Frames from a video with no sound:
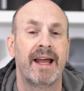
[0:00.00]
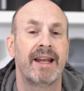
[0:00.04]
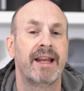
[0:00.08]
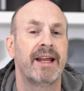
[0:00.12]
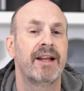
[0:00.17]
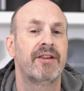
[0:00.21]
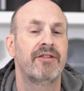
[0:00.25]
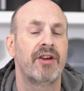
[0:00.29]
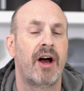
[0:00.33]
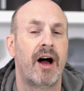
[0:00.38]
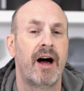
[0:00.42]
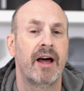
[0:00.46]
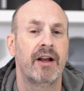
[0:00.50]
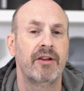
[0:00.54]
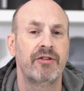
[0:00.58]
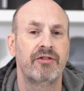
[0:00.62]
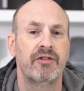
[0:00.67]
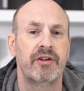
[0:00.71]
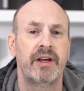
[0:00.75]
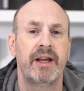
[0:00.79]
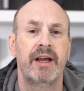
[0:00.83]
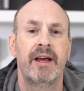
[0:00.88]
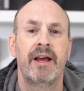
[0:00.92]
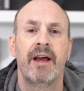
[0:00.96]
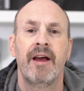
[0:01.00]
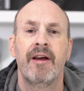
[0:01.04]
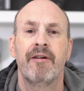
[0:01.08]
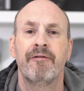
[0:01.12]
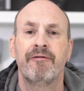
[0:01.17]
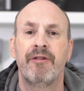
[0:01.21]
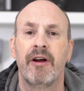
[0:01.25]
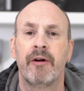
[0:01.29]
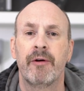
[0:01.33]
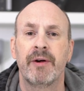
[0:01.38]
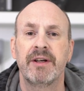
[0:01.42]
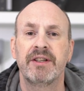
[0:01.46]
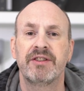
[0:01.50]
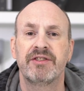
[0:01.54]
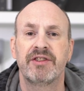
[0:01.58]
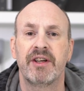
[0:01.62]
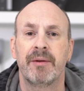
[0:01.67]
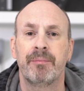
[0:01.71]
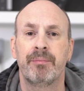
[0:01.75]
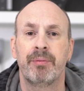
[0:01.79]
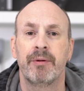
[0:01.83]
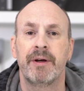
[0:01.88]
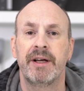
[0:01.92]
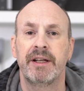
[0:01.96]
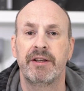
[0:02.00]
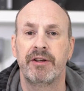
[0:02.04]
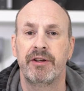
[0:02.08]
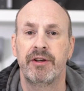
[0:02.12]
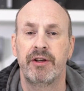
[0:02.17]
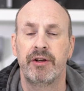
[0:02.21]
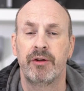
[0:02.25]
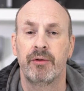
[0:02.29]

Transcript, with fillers: And it's honestly very simply to